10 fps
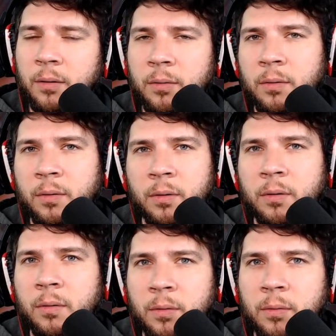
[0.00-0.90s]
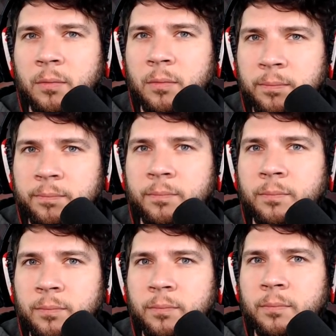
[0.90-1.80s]

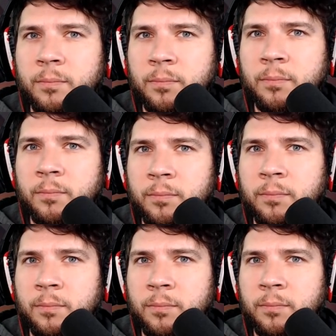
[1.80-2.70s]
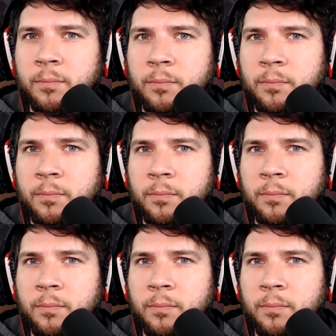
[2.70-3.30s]
(not speaking)